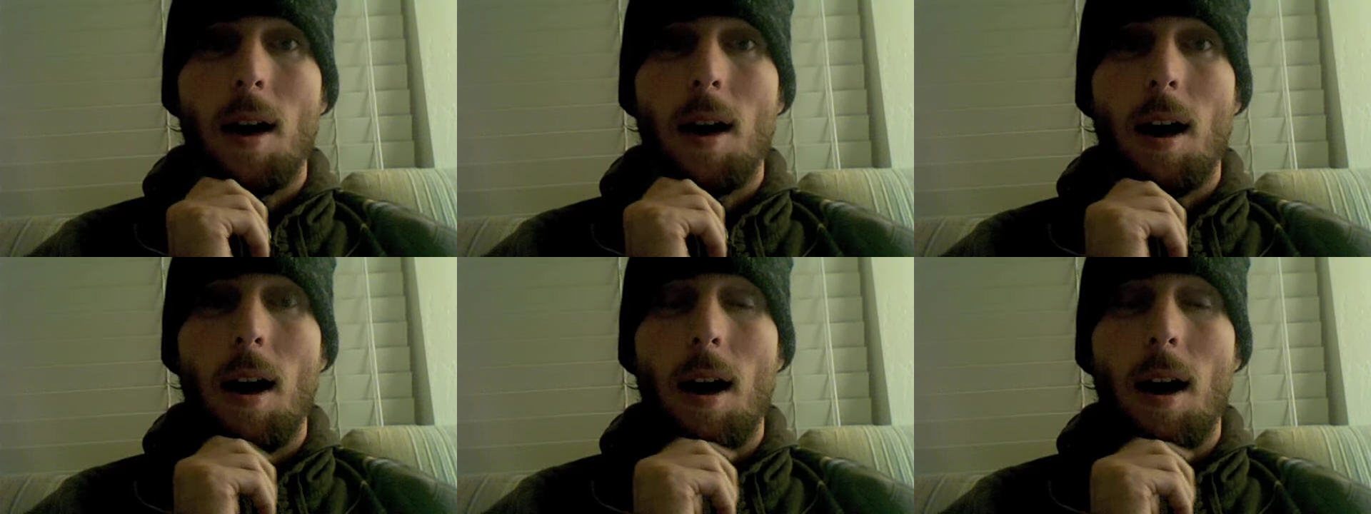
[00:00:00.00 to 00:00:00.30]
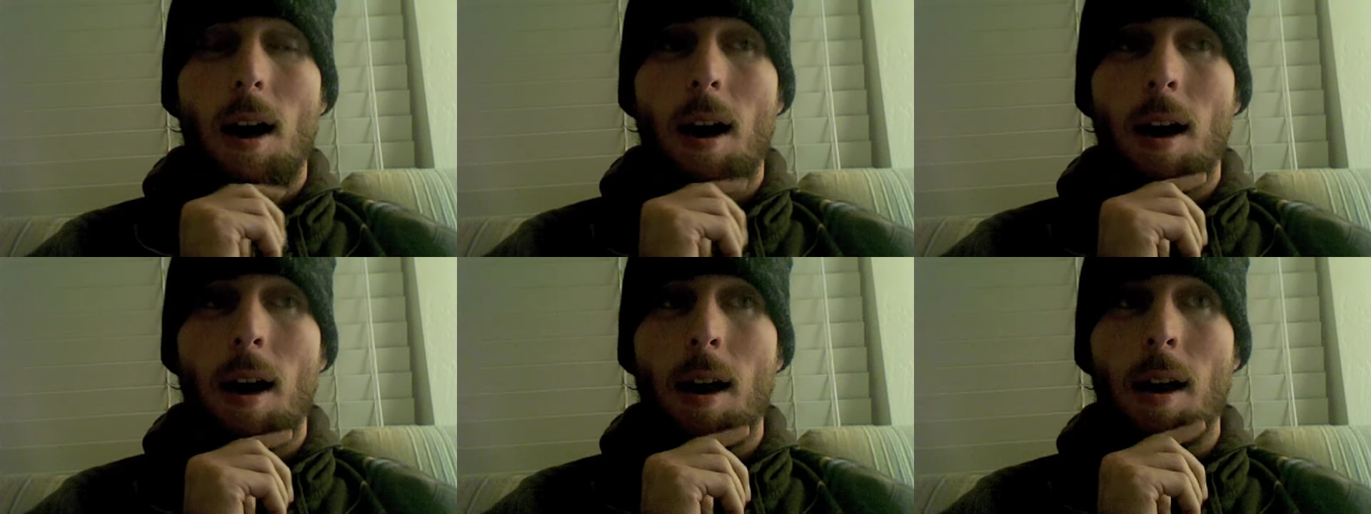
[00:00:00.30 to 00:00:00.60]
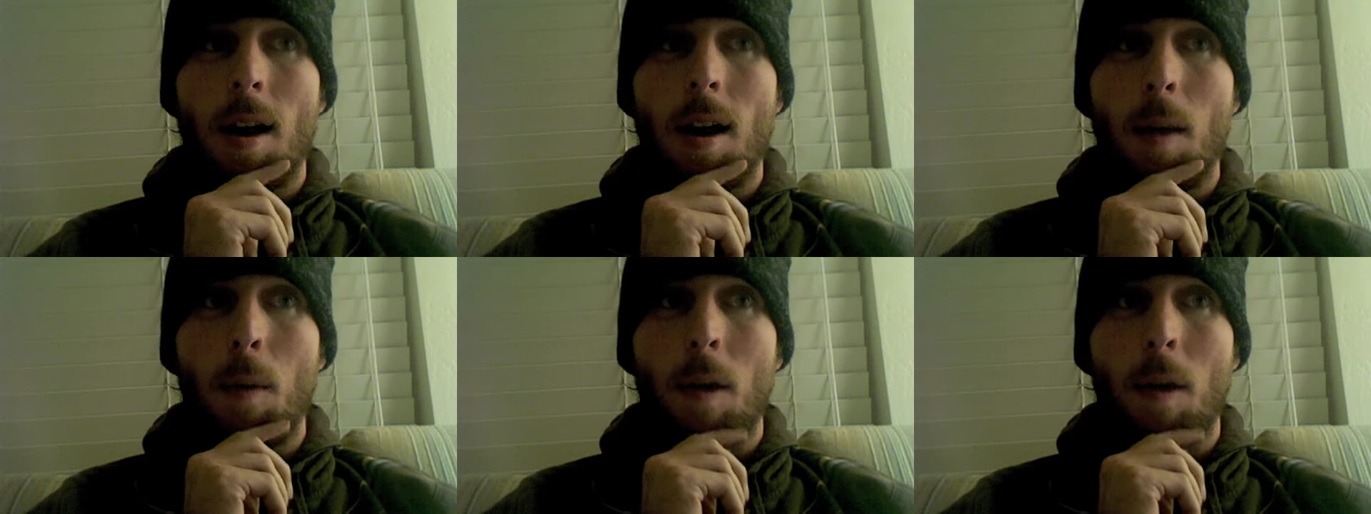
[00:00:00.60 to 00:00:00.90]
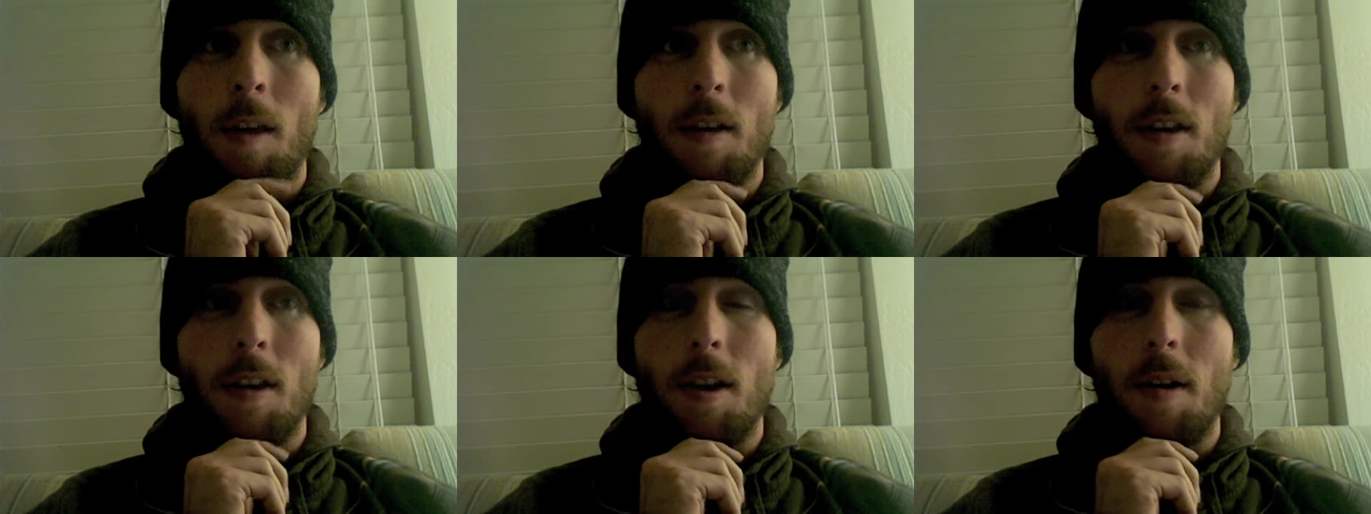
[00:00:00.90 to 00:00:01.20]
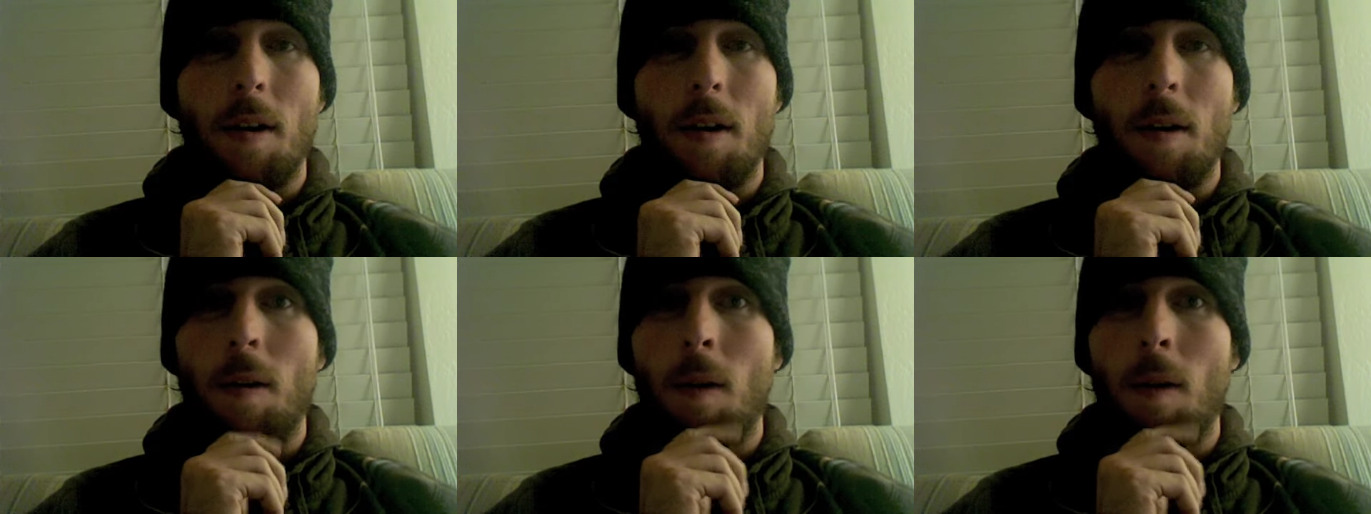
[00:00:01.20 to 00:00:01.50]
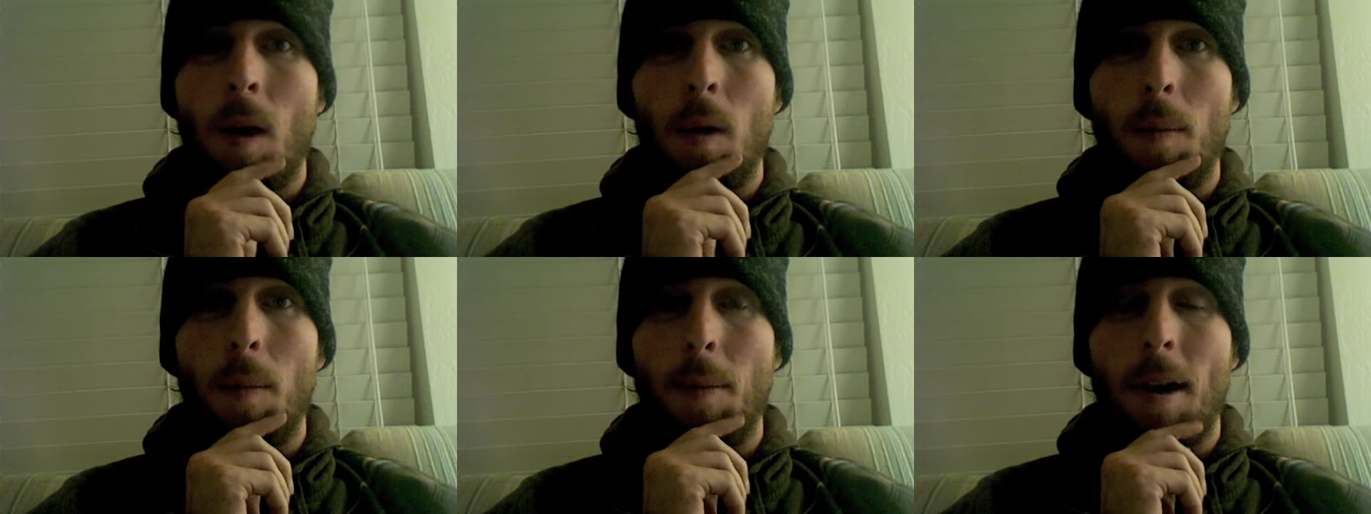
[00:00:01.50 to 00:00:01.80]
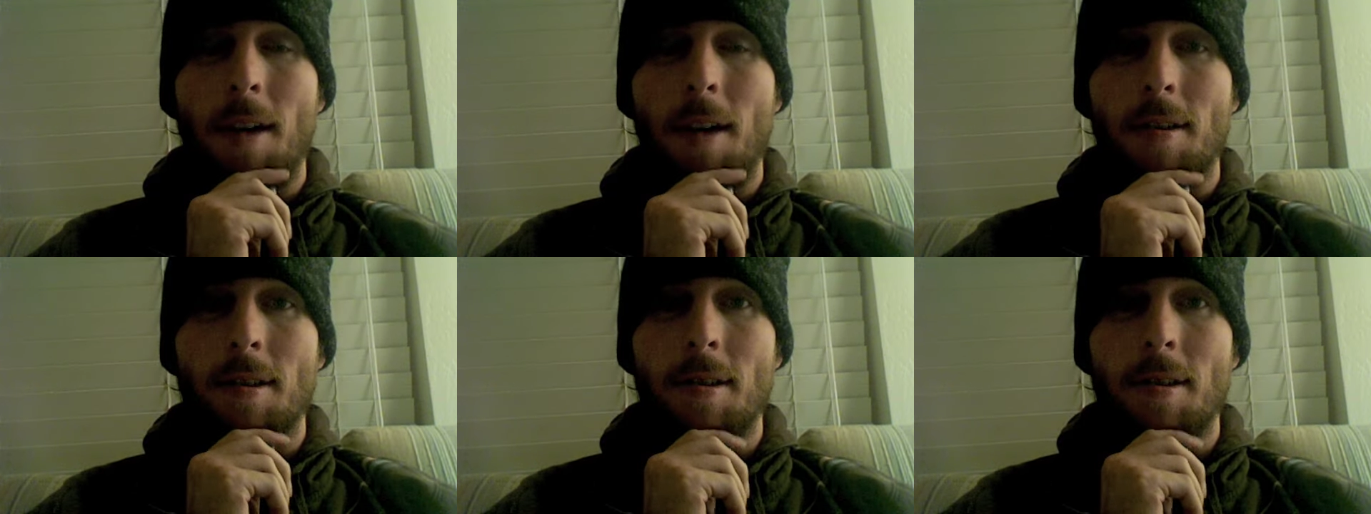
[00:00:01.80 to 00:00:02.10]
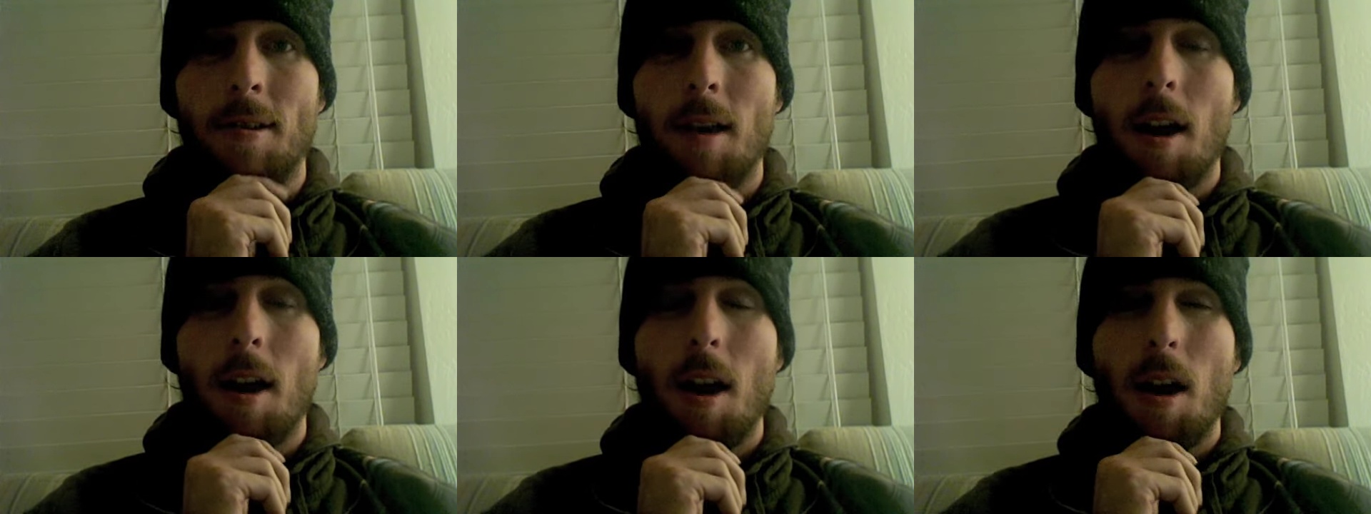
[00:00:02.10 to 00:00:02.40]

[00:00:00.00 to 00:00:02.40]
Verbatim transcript: Uh, and wear the tier gear on all the bosses.